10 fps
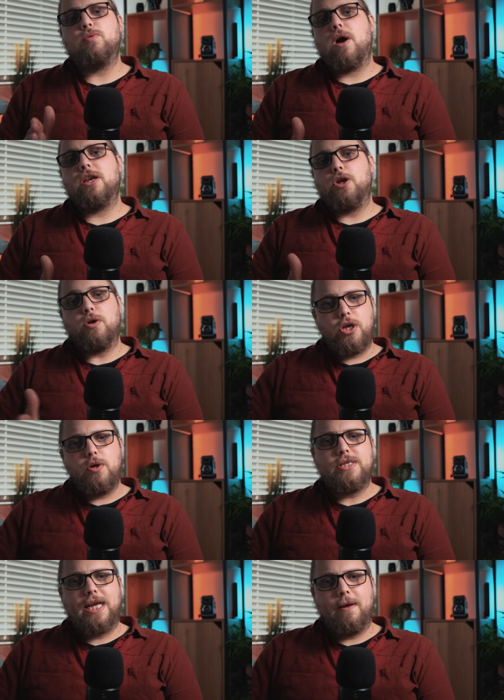one you're
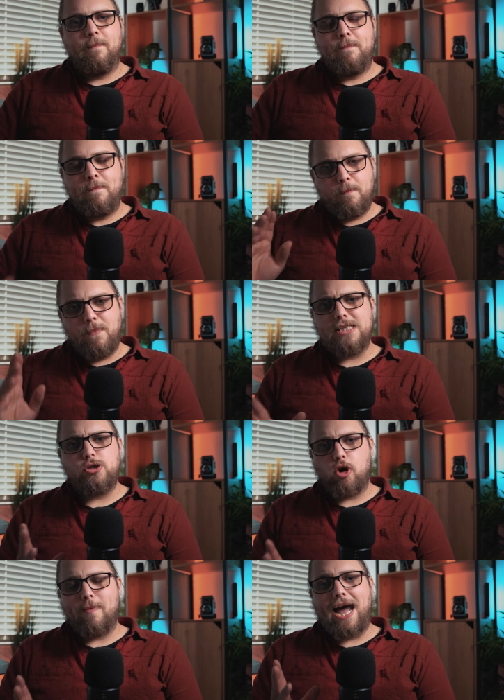using, let's
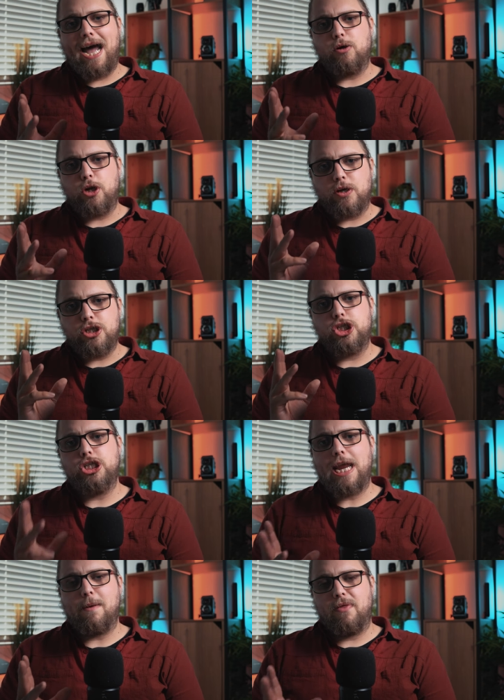talk about how you can
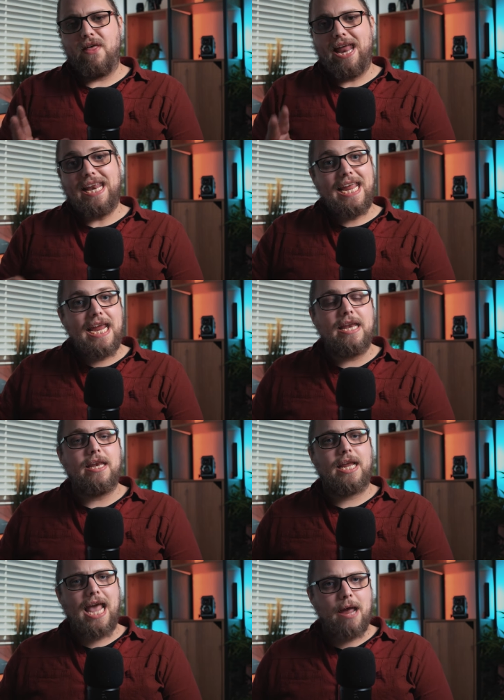shape that
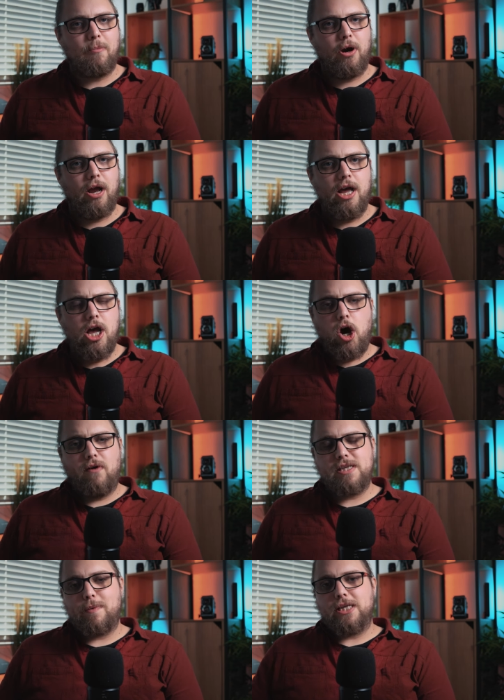in camera.
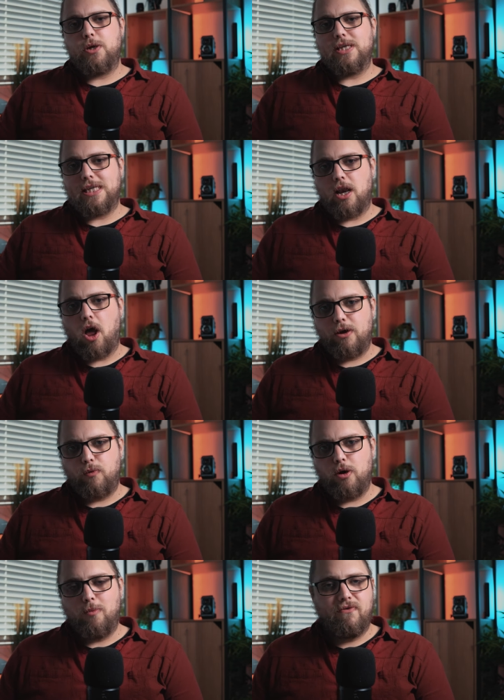Obviously, we can do this in
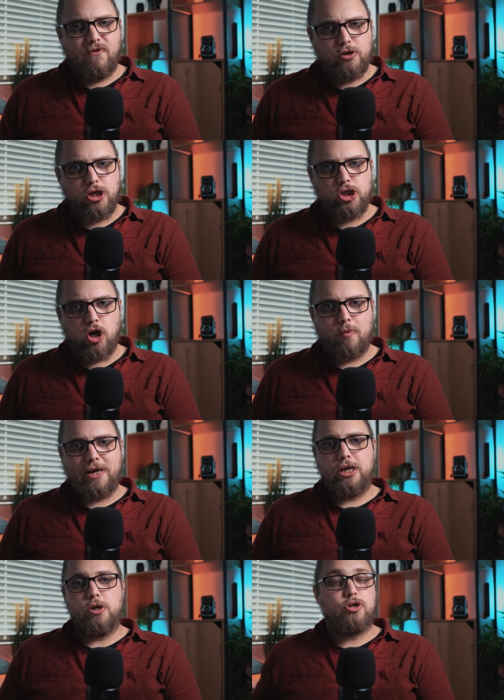Lightroom or Photoshop.
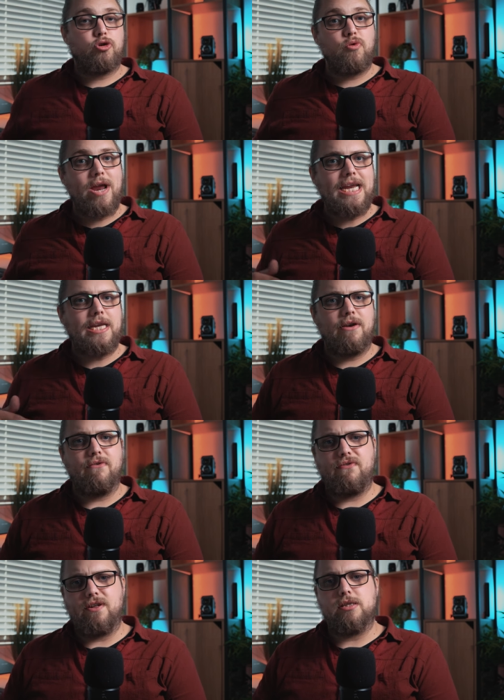We can use
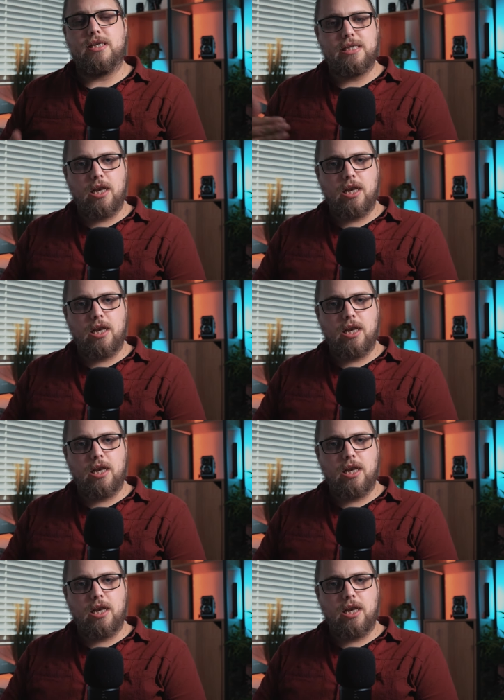gradient filters in